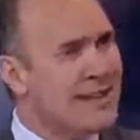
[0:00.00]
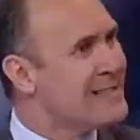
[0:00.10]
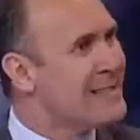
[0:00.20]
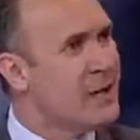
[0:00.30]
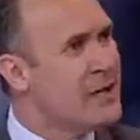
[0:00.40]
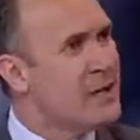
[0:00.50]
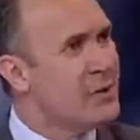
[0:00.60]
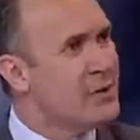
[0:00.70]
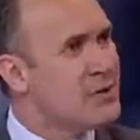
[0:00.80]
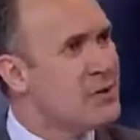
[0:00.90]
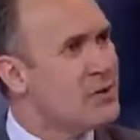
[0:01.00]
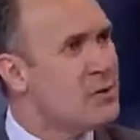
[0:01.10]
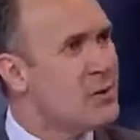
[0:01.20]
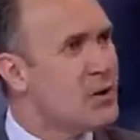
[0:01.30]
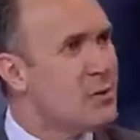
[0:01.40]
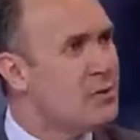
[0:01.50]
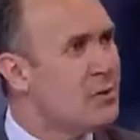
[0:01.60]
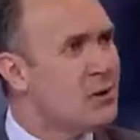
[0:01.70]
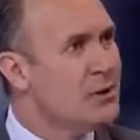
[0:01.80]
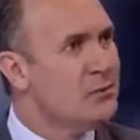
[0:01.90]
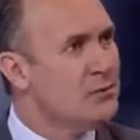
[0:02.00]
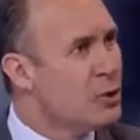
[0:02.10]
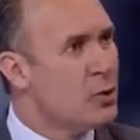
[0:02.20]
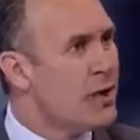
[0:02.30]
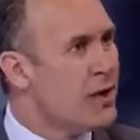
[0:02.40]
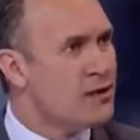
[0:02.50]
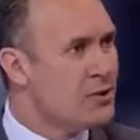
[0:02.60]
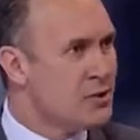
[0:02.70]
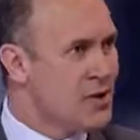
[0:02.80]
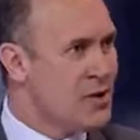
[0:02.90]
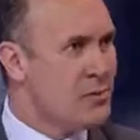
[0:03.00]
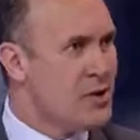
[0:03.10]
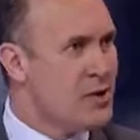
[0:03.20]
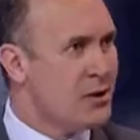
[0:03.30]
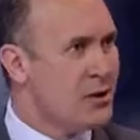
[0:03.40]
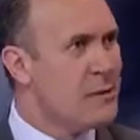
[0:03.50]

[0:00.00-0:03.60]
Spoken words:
That's how he goes. There is no middle ground to Jose Mourinho.